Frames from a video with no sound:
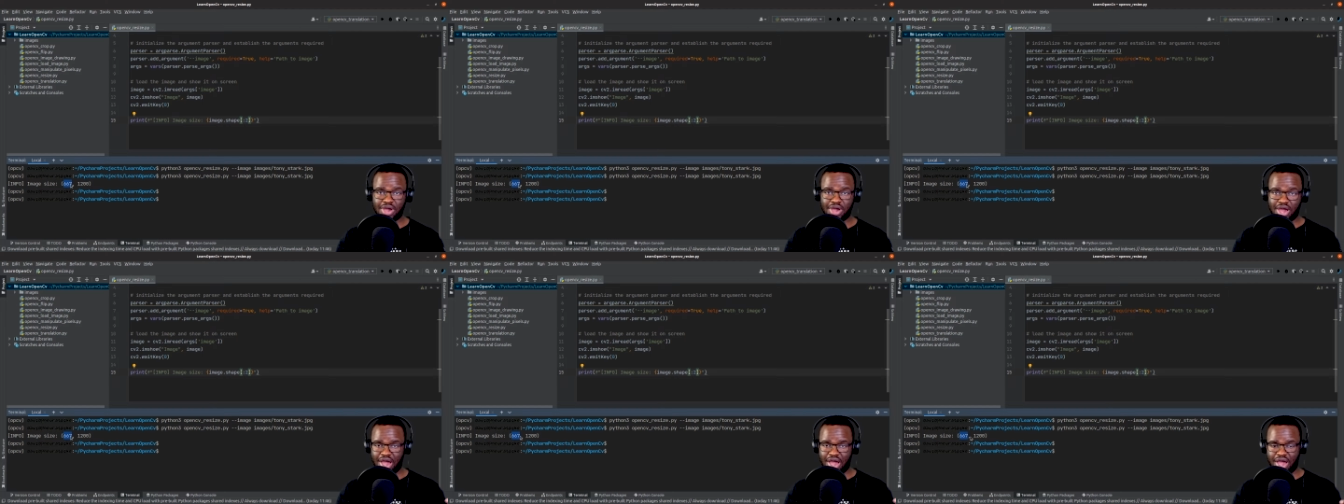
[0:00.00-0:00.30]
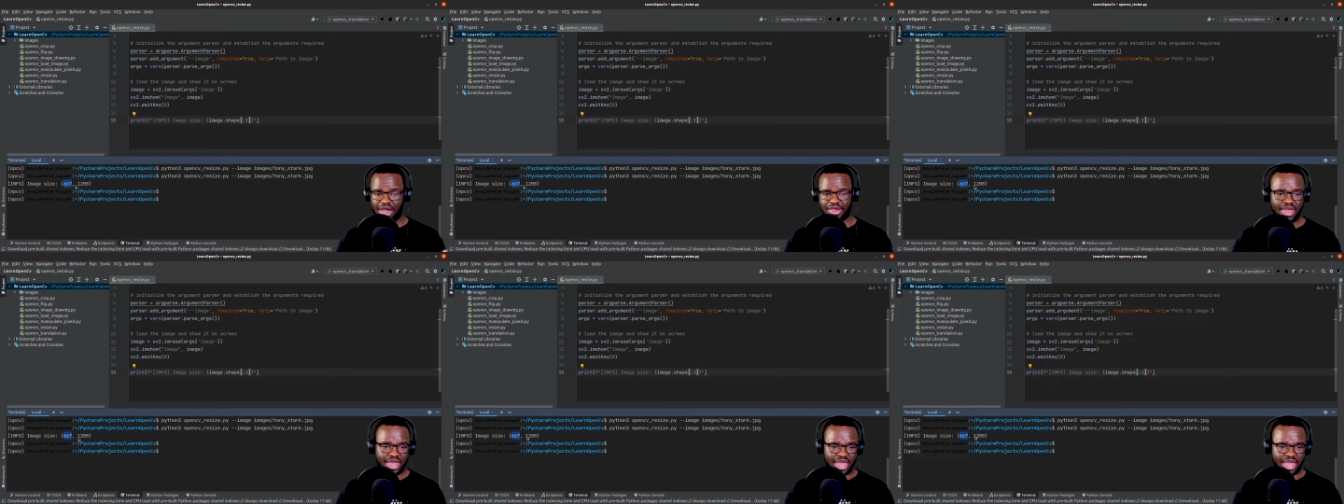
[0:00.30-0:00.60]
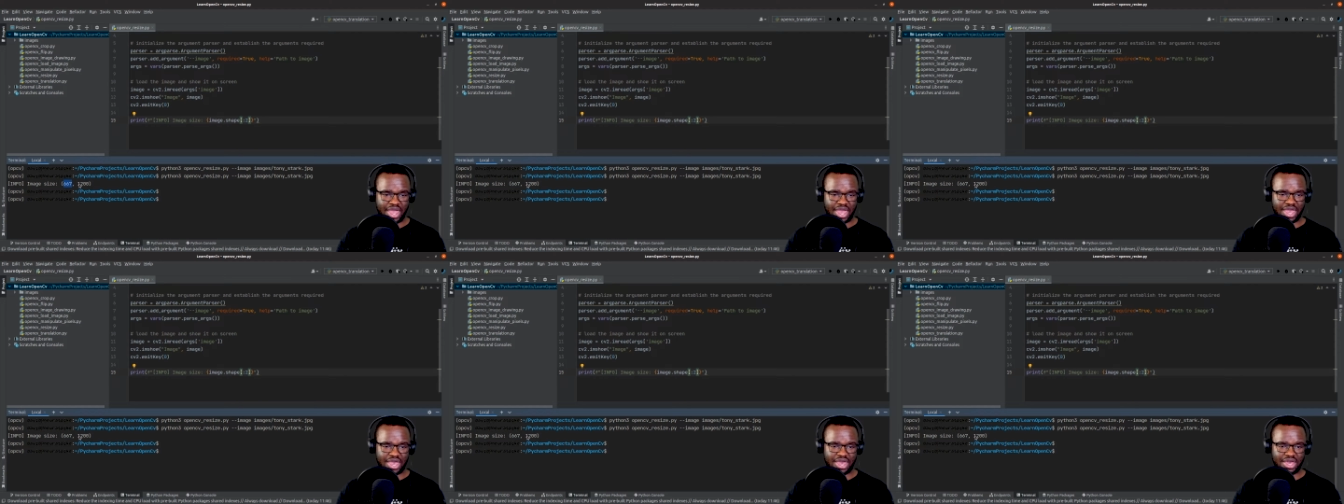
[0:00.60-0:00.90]
high
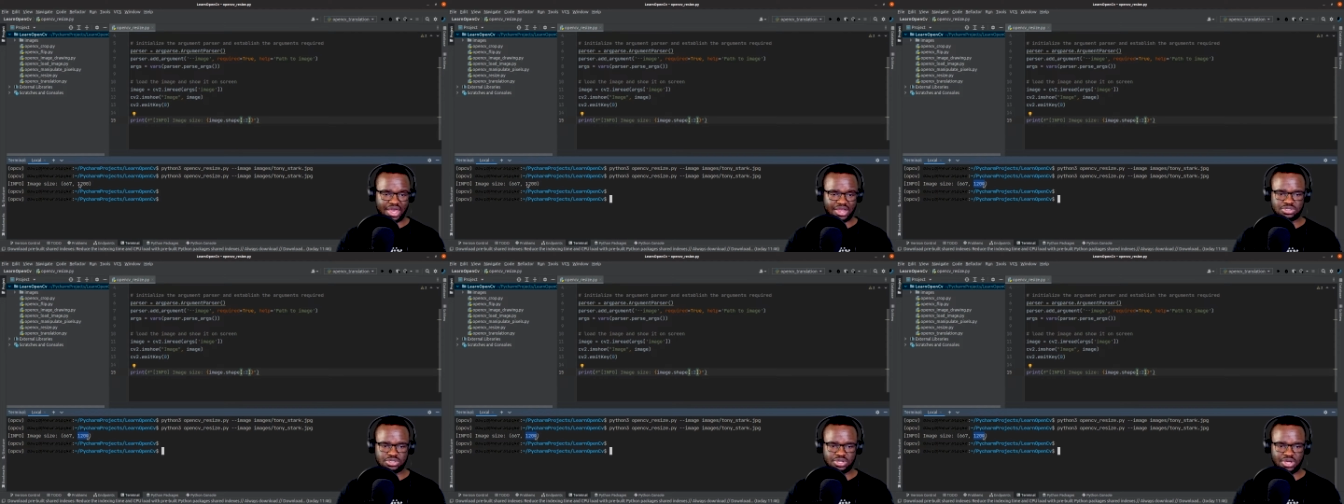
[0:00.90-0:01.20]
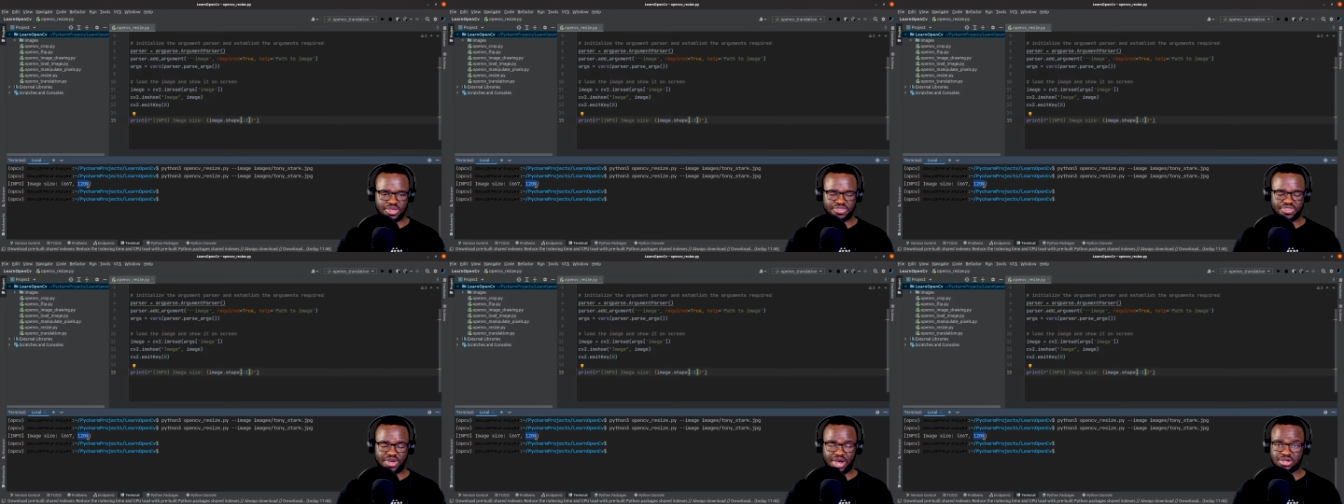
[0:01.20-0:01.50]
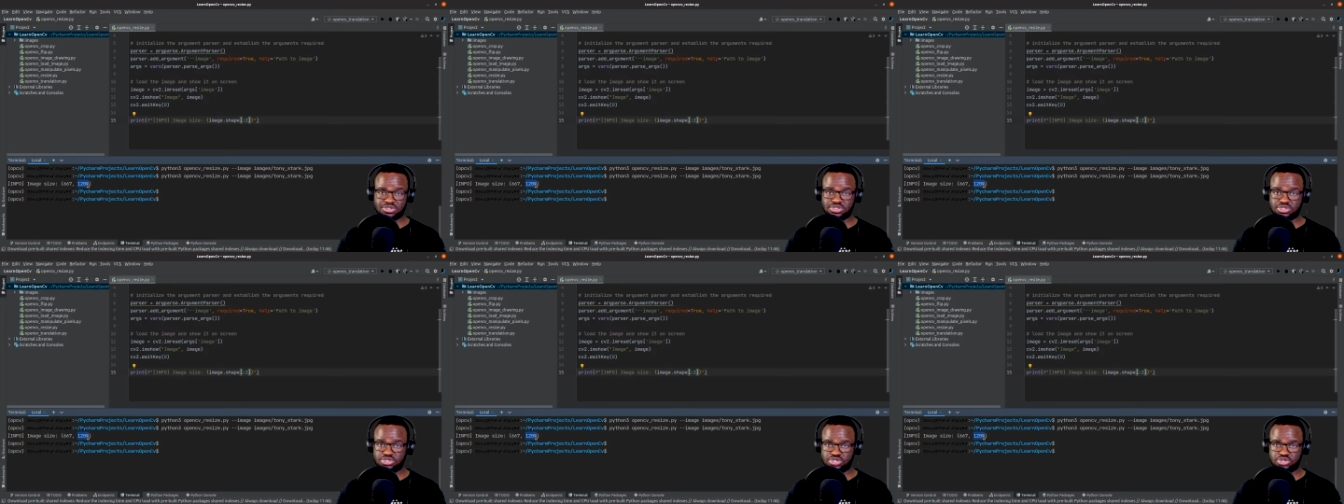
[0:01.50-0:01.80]
and
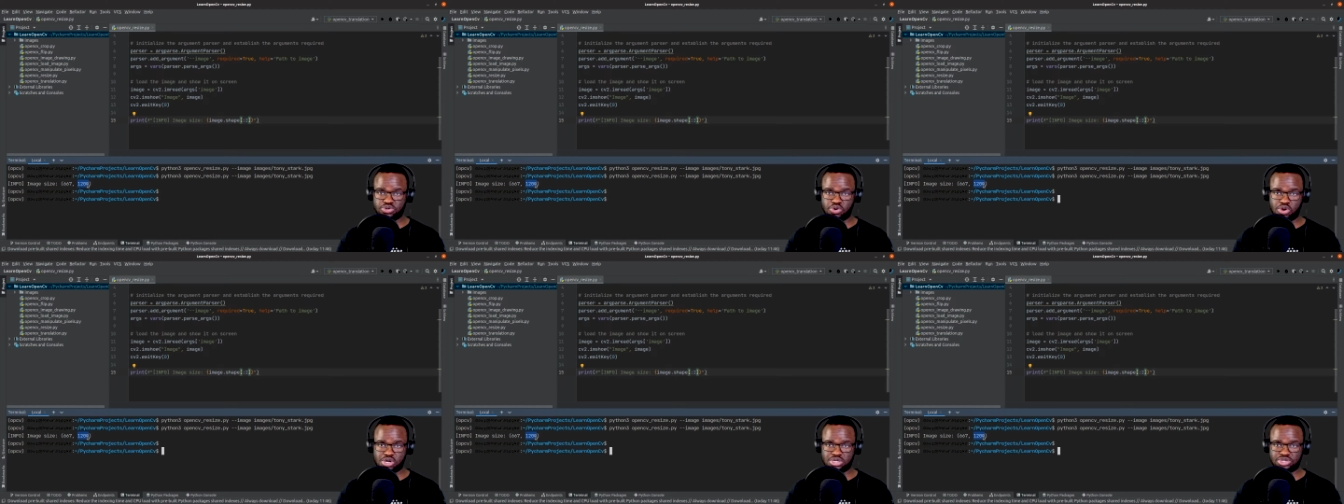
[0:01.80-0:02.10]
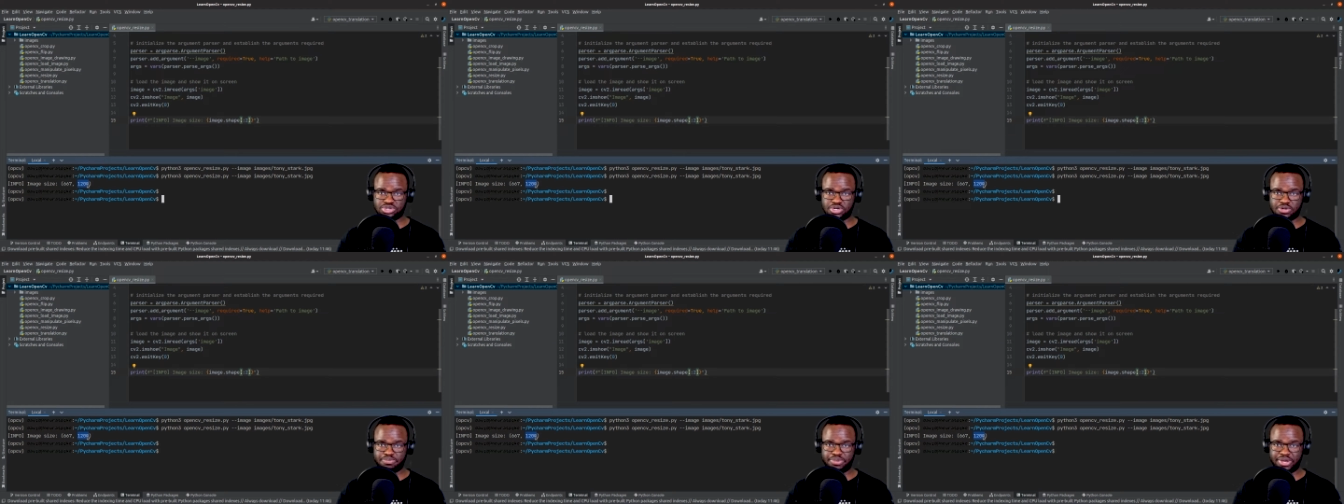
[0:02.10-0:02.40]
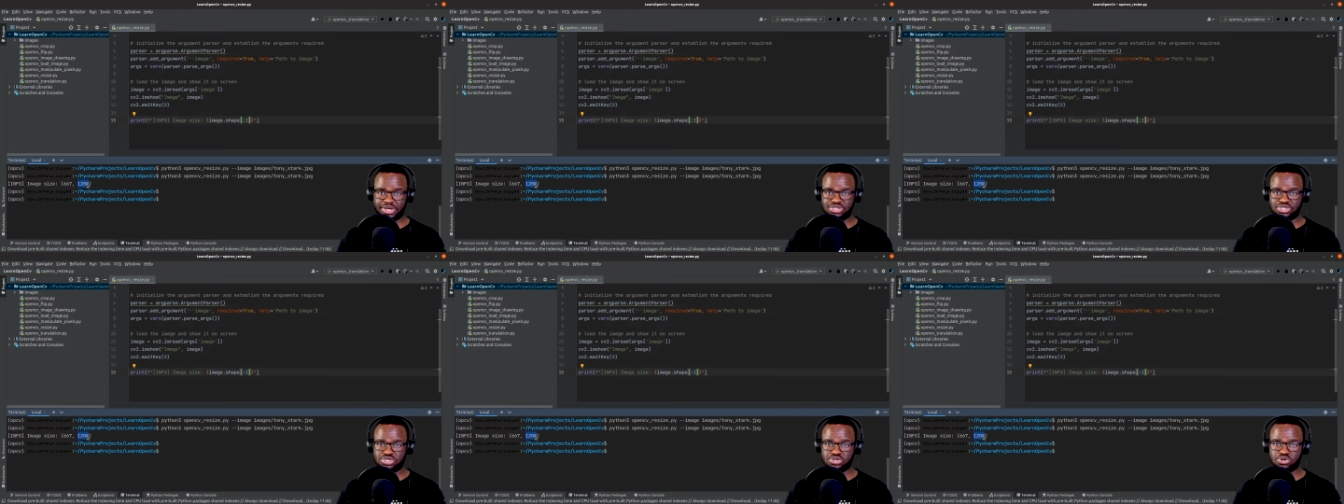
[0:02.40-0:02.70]
1200
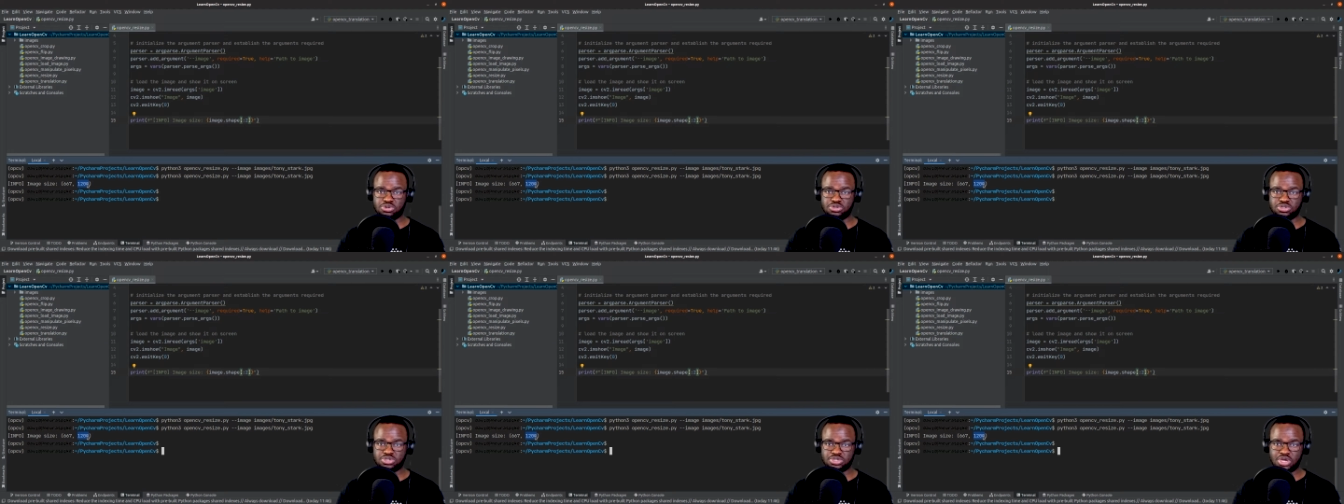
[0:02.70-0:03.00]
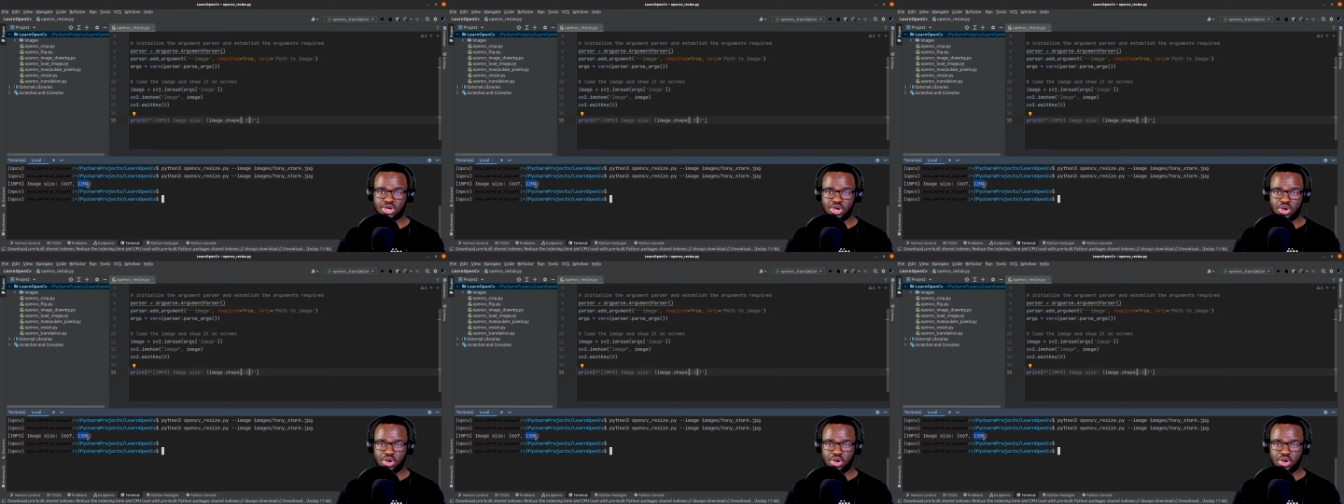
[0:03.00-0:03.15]
pixels